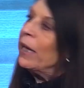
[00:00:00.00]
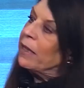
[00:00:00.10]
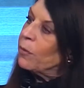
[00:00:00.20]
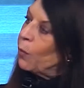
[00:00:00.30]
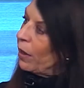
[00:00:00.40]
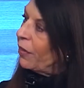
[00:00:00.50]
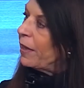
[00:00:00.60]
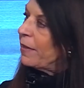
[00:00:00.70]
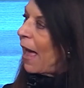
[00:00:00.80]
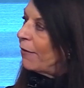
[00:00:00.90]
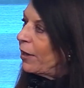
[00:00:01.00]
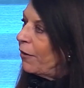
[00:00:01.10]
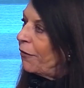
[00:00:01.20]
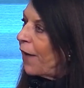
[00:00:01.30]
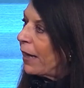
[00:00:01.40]
and will this have an
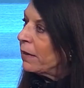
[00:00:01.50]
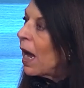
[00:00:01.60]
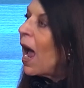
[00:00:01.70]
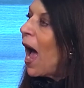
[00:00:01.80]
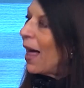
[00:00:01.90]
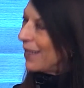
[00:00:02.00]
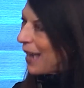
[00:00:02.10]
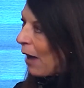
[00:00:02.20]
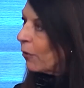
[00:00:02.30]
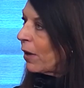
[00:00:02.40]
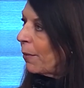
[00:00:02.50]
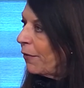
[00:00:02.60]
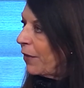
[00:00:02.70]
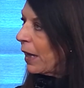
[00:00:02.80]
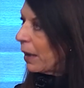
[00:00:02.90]
effect on the outcome
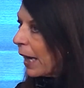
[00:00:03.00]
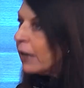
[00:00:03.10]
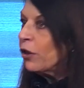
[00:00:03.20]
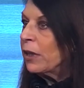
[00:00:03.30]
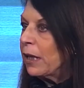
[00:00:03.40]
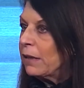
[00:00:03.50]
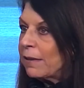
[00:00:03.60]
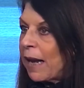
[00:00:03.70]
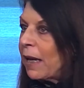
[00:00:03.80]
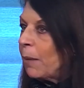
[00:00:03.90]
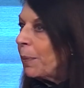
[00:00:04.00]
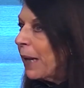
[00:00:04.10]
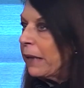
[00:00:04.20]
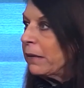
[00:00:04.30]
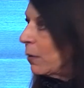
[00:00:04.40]
of the election that it's taking
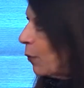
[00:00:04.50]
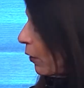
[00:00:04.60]
place in,